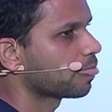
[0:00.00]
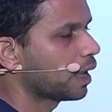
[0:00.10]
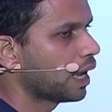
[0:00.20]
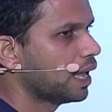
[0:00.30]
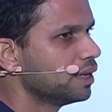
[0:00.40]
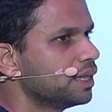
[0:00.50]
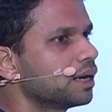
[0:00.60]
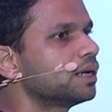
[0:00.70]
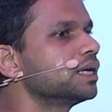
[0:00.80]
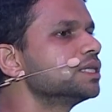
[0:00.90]
And there
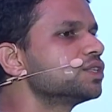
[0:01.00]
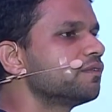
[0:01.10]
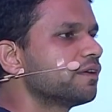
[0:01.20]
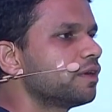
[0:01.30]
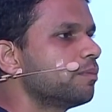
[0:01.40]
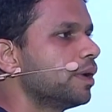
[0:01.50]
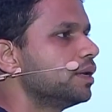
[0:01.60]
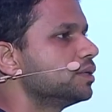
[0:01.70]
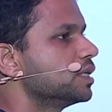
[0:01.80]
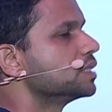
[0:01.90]
are tons of
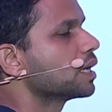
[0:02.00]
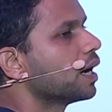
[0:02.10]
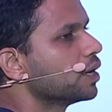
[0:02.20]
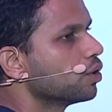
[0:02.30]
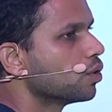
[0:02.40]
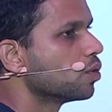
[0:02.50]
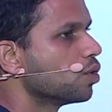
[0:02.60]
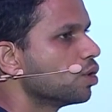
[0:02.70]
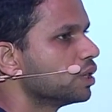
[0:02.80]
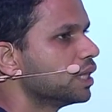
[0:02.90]
development since I/O
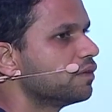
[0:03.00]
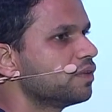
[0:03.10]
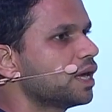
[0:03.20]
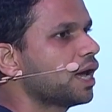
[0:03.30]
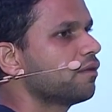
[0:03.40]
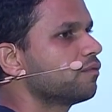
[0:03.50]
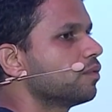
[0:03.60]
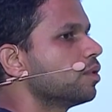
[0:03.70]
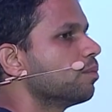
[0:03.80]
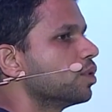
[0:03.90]
that we have
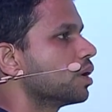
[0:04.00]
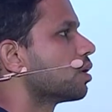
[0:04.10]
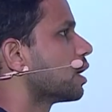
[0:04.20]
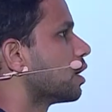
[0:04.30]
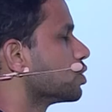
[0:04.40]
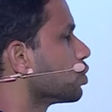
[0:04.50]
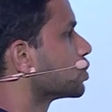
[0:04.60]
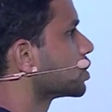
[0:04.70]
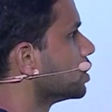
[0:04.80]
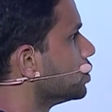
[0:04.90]
put our
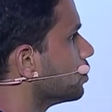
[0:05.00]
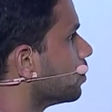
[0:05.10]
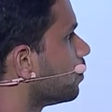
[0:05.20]
resources into.